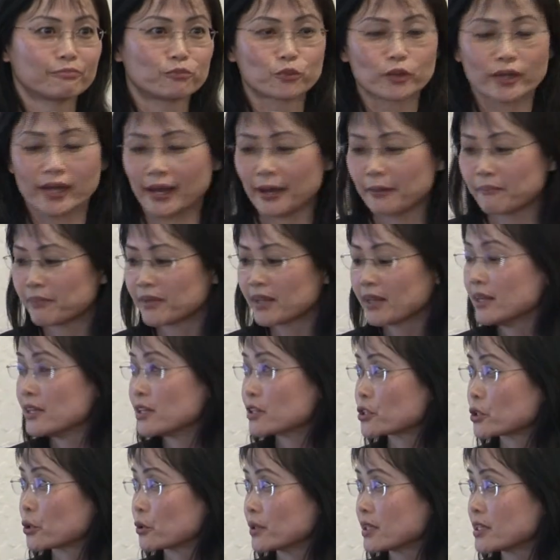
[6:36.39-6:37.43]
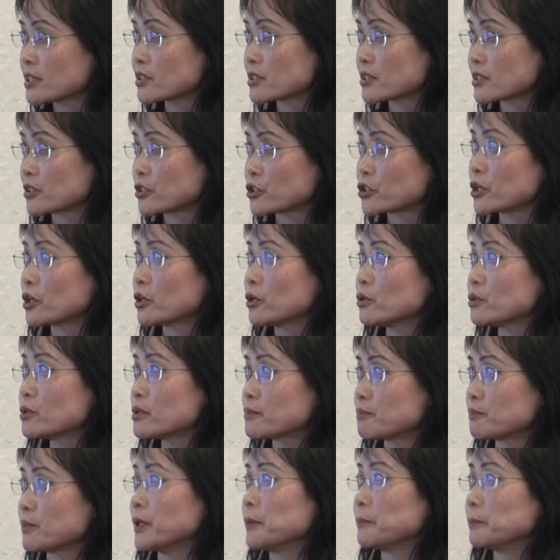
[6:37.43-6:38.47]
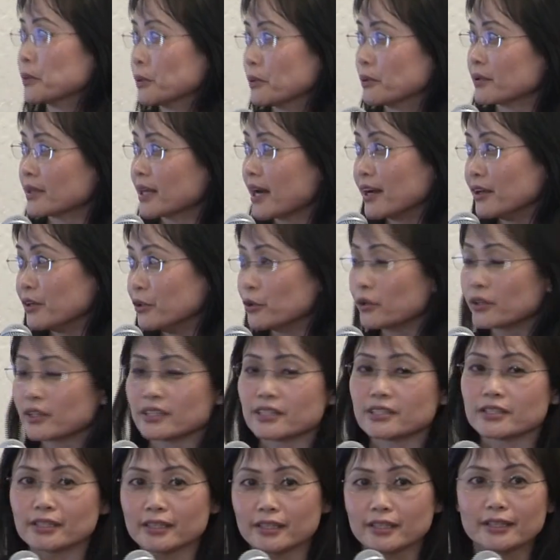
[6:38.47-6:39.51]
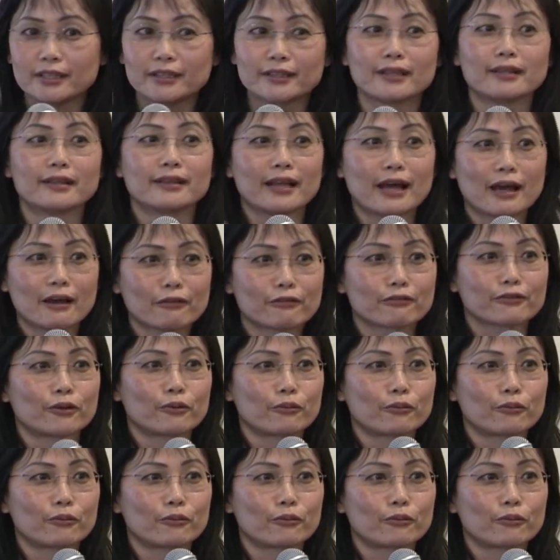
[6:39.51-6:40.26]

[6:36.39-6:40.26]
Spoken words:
Okay, so this shows people that you can see the left,